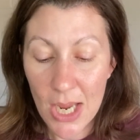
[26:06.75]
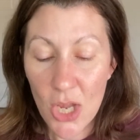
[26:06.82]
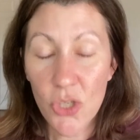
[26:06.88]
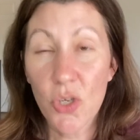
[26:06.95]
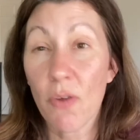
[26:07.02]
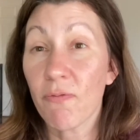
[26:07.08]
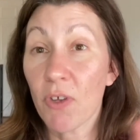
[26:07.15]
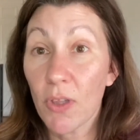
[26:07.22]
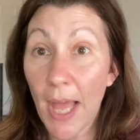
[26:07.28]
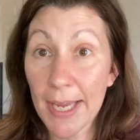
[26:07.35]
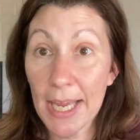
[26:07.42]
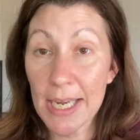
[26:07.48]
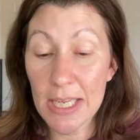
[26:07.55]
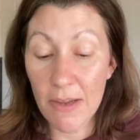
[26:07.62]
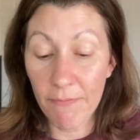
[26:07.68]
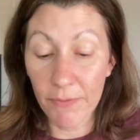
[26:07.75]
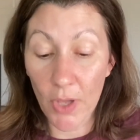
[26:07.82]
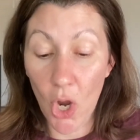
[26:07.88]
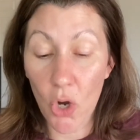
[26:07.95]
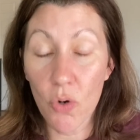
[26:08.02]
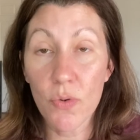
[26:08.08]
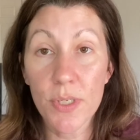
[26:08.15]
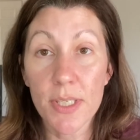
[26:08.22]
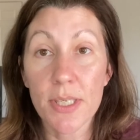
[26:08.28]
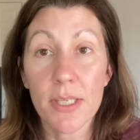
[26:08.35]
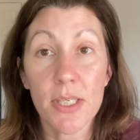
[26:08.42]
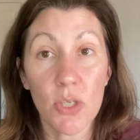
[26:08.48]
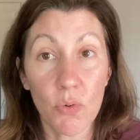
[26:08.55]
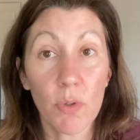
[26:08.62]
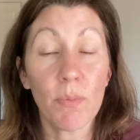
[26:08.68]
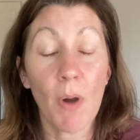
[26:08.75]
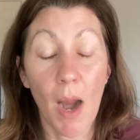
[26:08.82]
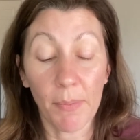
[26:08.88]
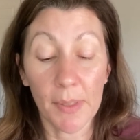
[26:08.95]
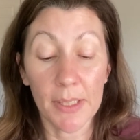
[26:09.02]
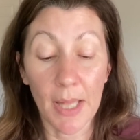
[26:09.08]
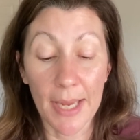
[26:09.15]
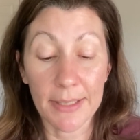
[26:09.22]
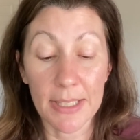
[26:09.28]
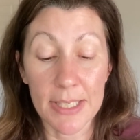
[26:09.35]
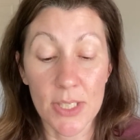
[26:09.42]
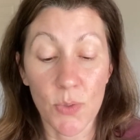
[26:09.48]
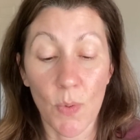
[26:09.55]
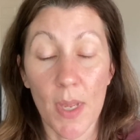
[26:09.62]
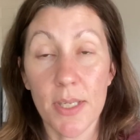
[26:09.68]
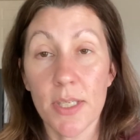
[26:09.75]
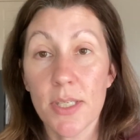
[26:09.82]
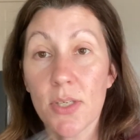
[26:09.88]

So if you like any of those, you would probably like this one.